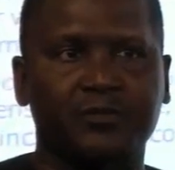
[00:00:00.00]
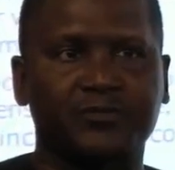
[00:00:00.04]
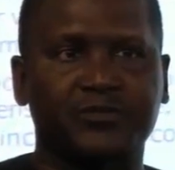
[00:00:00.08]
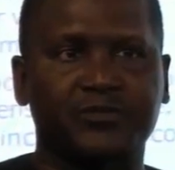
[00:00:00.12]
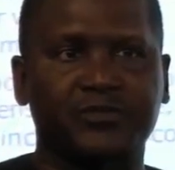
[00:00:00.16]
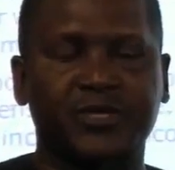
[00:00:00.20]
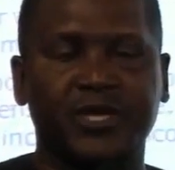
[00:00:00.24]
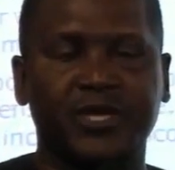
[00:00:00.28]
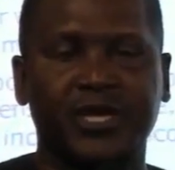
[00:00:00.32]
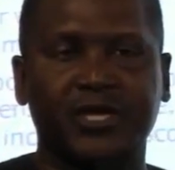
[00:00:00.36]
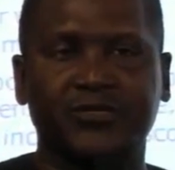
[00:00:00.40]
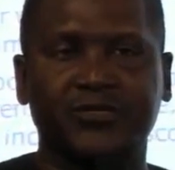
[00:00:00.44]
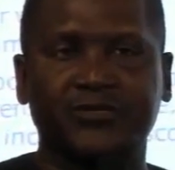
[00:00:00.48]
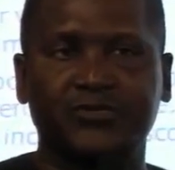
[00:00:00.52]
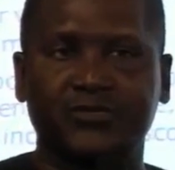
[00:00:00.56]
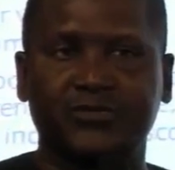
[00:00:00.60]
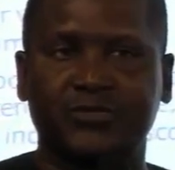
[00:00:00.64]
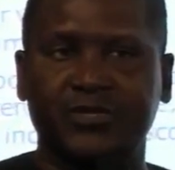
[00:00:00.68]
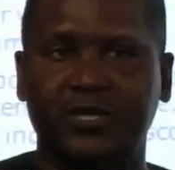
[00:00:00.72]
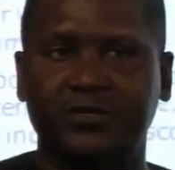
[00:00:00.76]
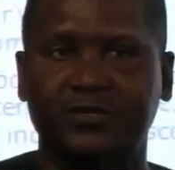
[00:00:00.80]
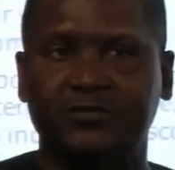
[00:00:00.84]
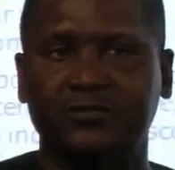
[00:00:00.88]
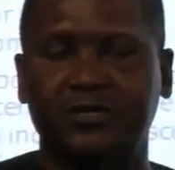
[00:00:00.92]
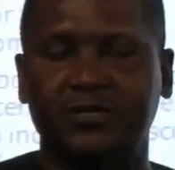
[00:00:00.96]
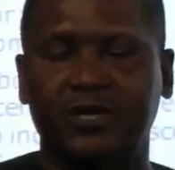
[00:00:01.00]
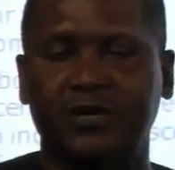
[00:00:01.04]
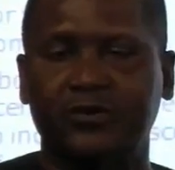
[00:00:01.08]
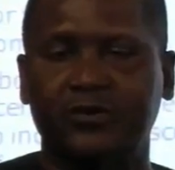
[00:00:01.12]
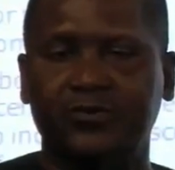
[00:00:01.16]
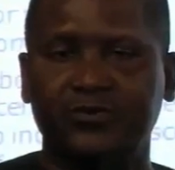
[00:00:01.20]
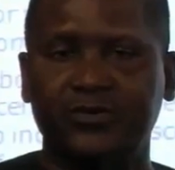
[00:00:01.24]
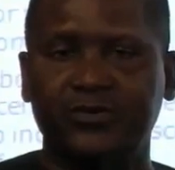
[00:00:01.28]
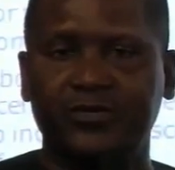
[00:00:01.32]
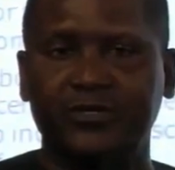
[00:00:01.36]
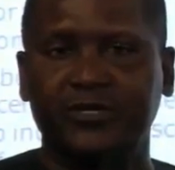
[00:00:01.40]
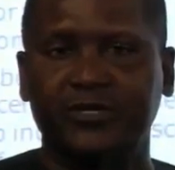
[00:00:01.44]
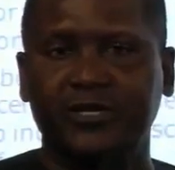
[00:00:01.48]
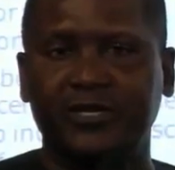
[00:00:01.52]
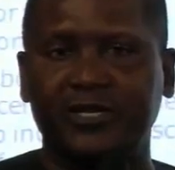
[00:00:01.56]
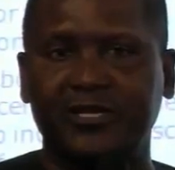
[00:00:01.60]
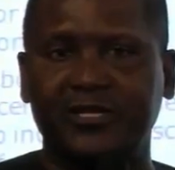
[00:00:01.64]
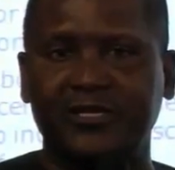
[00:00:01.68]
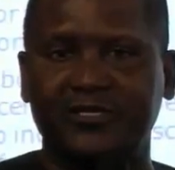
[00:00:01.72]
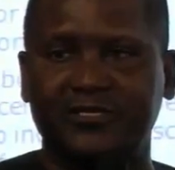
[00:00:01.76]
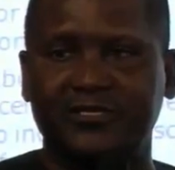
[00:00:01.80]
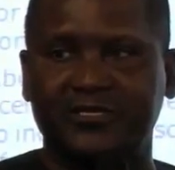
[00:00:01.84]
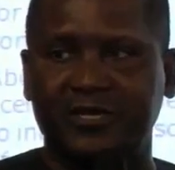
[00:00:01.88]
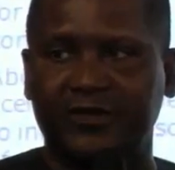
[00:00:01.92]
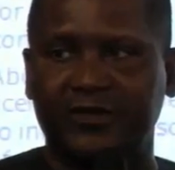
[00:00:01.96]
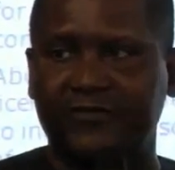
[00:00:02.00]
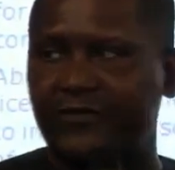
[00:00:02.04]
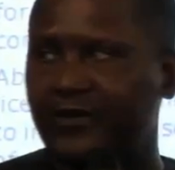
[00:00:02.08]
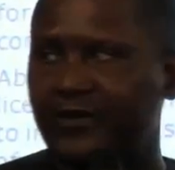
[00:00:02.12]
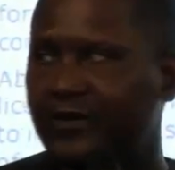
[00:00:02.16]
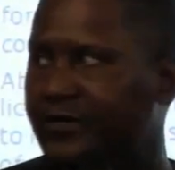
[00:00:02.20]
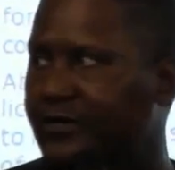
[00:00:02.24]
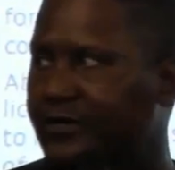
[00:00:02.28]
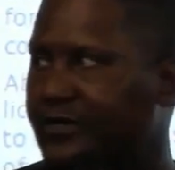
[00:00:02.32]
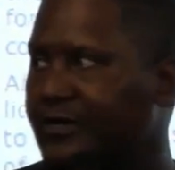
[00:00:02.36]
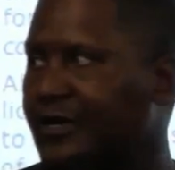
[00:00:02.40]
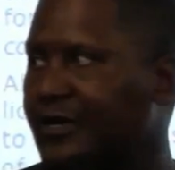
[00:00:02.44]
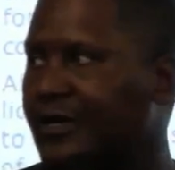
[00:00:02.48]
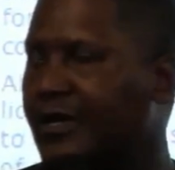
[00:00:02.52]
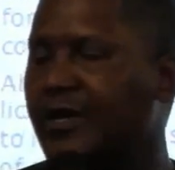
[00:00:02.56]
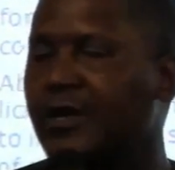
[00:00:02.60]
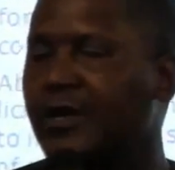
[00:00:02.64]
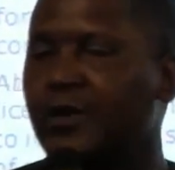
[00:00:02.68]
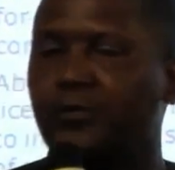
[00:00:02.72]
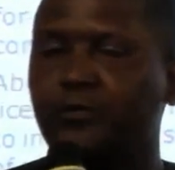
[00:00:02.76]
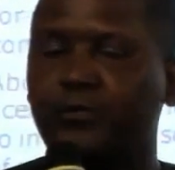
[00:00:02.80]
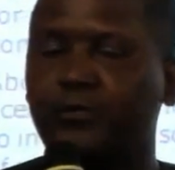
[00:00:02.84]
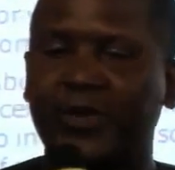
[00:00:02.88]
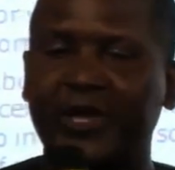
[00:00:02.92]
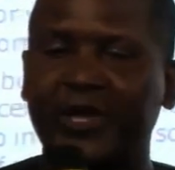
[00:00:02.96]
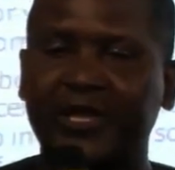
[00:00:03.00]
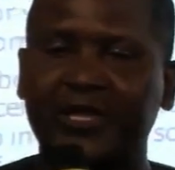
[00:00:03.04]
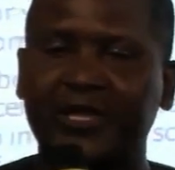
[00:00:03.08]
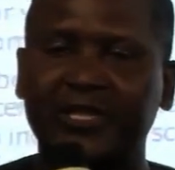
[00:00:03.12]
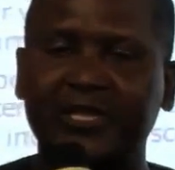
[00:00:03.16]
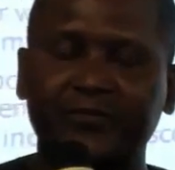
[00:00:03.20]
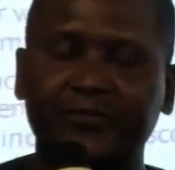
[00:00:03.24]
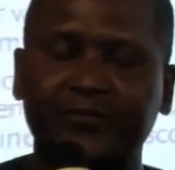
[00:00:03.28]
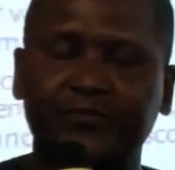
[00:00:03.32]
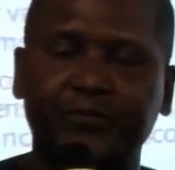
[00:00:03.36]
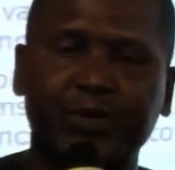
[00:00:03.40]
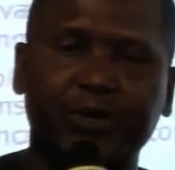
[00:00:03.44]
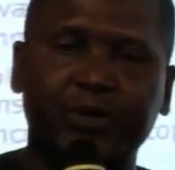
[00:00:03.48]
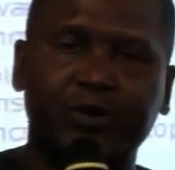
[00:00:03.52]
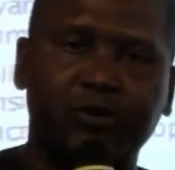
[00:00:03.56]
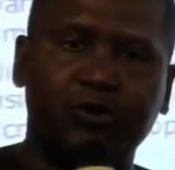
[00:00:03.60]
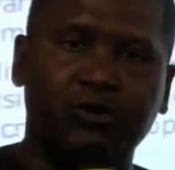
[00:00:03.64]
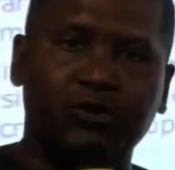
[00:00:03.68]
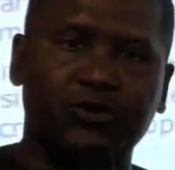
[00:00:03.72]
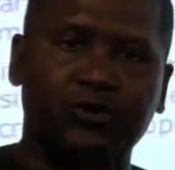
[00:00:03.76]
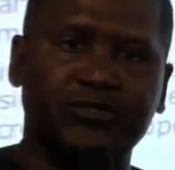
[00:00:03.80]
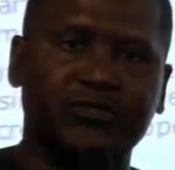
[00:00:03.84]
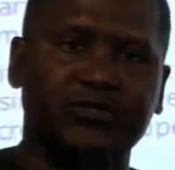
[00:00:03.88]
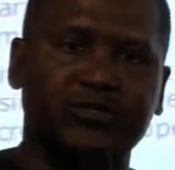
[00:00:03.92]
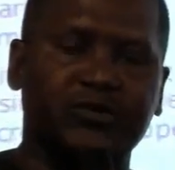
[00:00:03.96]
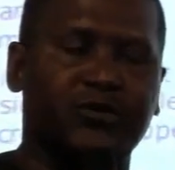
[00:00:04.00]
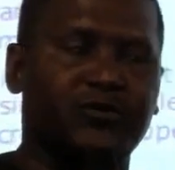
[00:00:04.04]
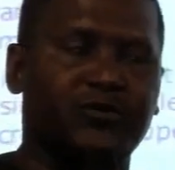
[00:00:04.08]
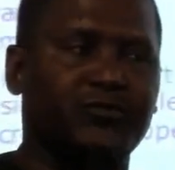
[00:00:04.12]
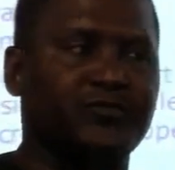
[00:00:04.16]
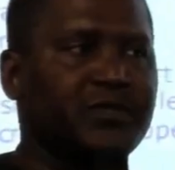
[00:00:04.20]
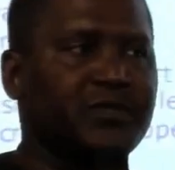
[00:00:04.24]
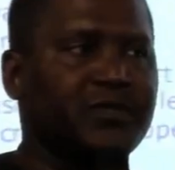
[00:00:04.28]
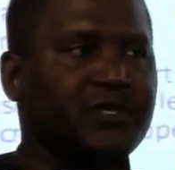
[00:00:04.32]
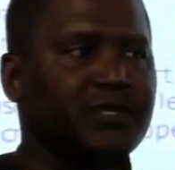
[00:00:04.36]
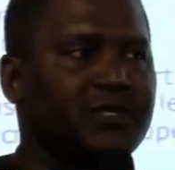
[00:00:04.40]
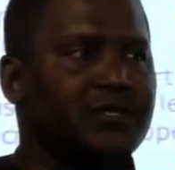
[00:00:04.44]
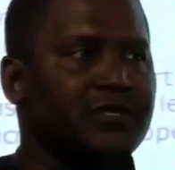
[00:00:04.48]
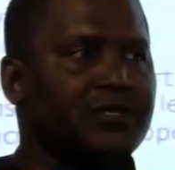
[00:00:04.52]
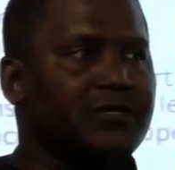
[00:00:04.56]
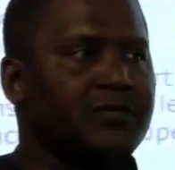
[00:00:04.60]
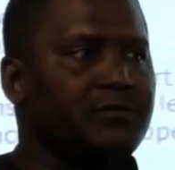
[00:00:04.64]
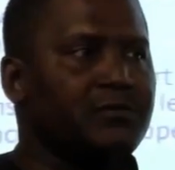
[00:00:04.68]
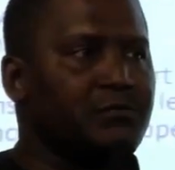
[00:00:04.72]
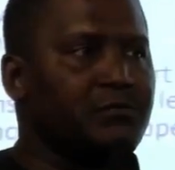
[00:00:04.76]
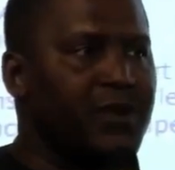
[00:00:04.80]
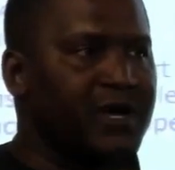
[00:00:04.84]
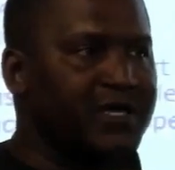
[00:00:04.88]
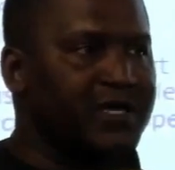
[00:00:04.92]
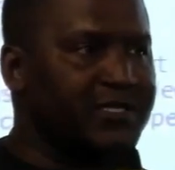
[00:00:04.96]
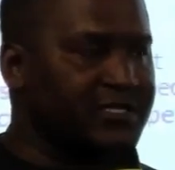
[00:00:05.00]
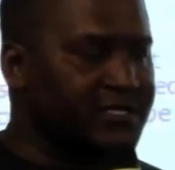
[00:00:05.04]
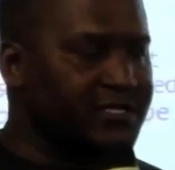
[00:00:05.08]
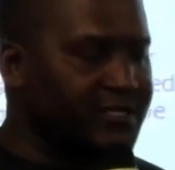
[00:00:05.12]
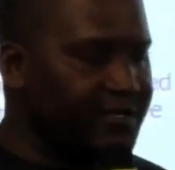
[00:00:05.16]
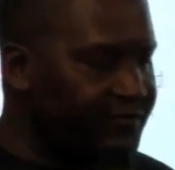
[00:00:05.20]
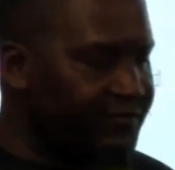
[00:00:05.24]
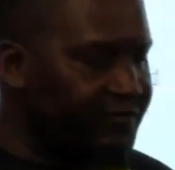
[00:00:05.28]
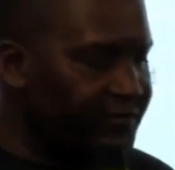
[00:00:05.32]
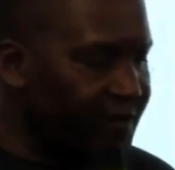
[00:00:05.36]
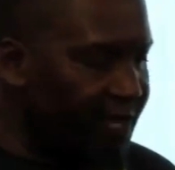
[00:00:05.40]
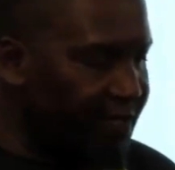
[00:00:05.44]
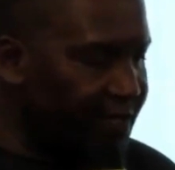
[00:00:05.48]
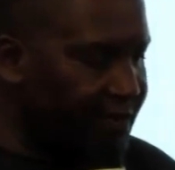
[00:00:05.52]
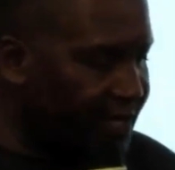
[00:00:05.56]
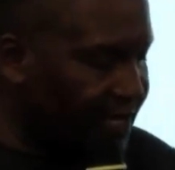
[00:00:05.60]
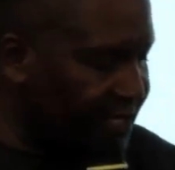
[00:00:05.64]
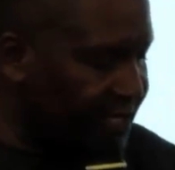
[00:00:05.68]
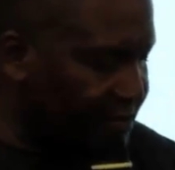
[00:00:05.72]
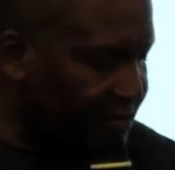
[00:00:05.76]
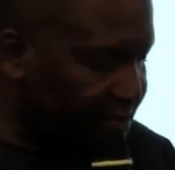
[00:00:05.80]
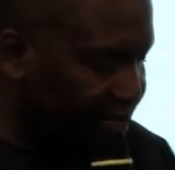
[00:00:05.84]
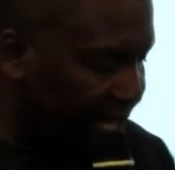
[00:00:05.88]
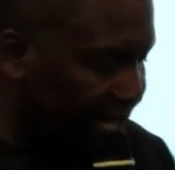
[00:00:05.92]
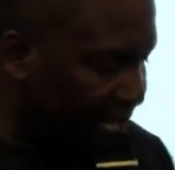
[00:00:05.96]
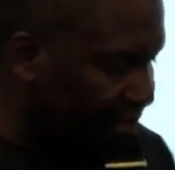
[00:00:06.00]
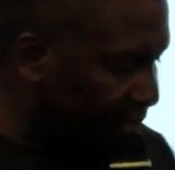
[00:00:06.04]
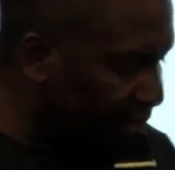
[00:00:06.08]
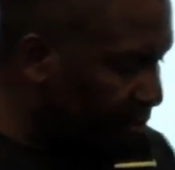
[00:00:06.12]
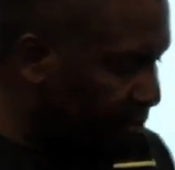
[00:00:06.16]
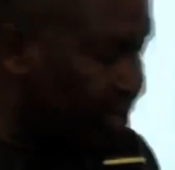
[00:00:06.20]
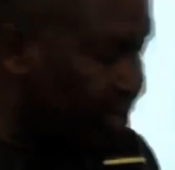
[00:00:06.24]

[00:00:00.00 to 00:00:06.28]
up there 2000, and we really suffered mainly because of the massive. At the